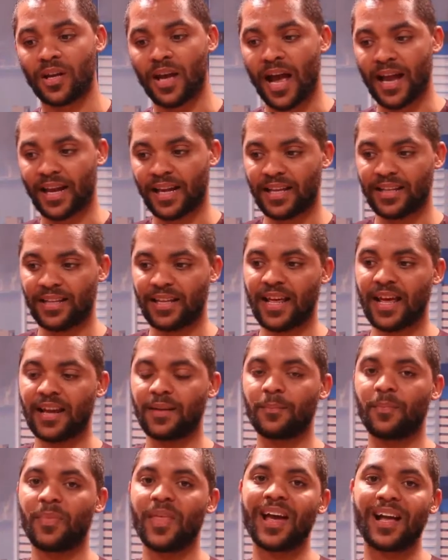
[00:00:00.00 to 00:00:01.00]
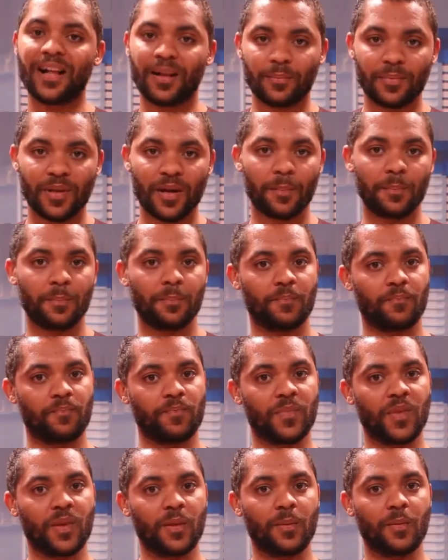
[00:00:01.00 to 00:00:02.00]
I can then help them
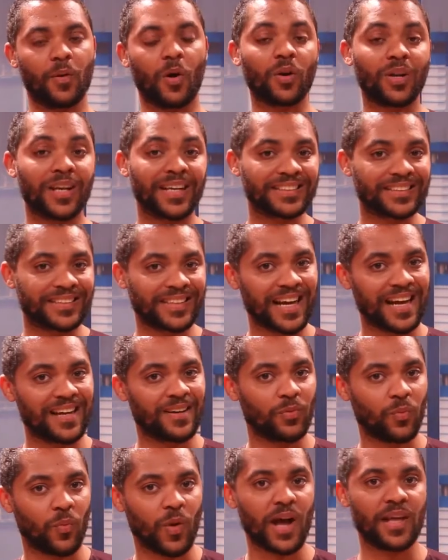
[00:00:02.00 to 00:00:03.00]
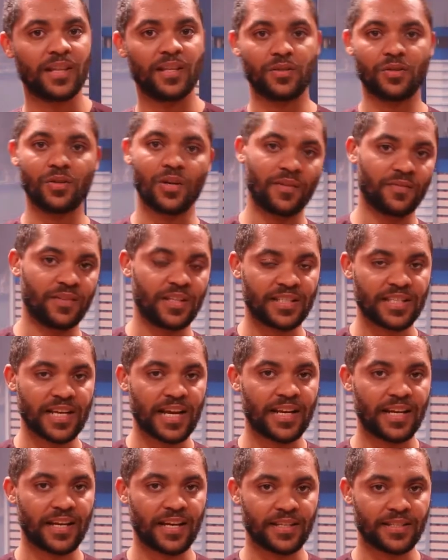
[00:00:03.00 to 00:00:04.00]
understand why they should have
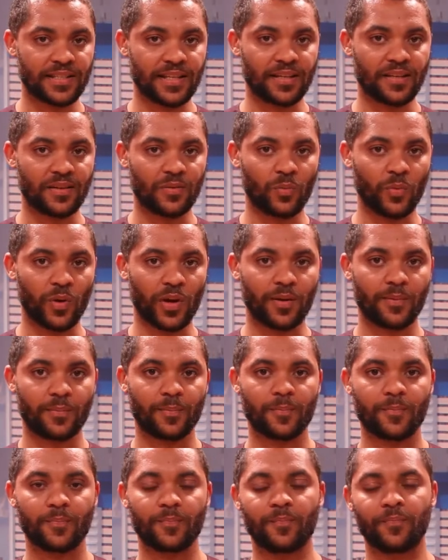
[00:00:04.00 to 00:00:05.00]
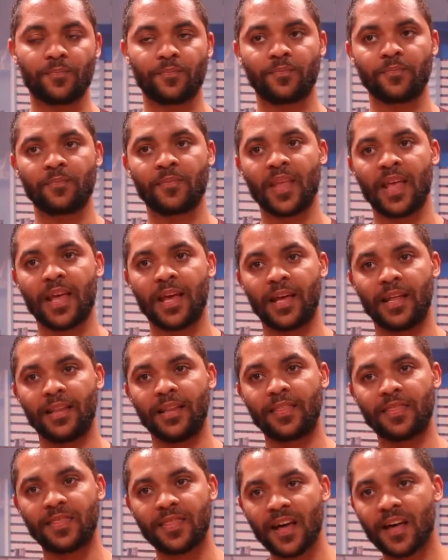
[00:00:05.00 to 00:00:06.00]
decided a certain way.
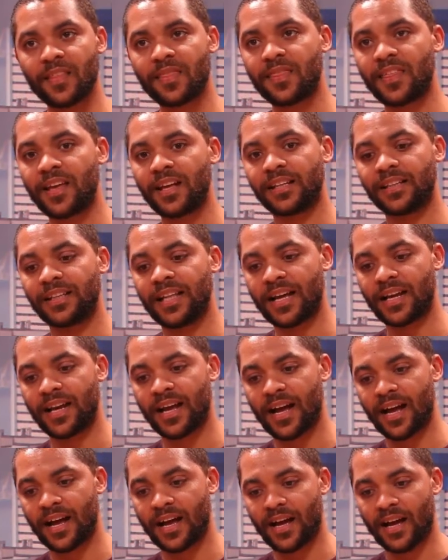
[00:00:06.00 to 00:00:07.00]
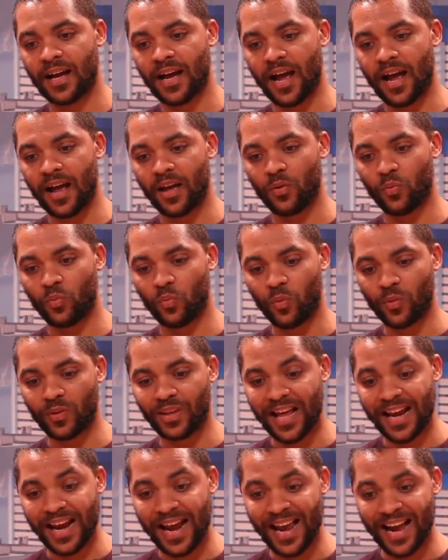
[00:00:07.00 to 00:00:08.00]
The third thing that I
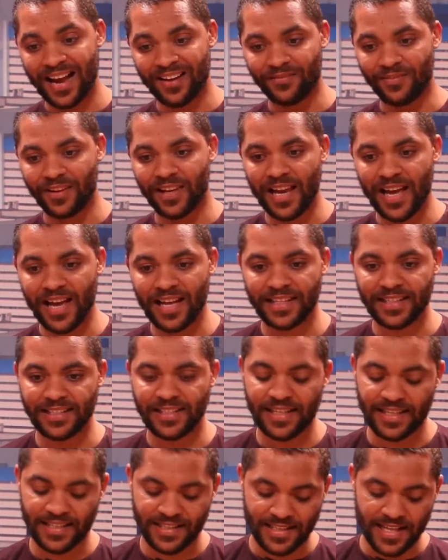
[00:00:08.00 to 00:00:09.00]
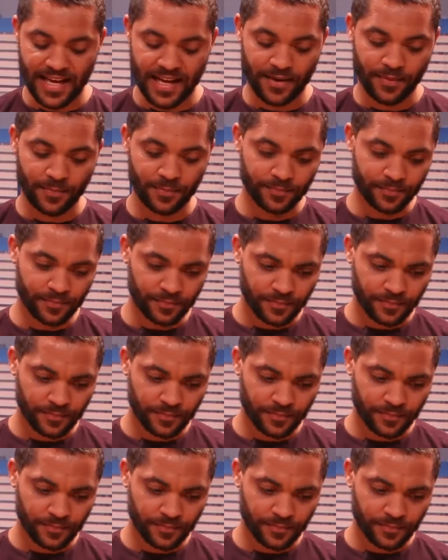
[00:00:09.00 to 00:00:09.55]
have learned is that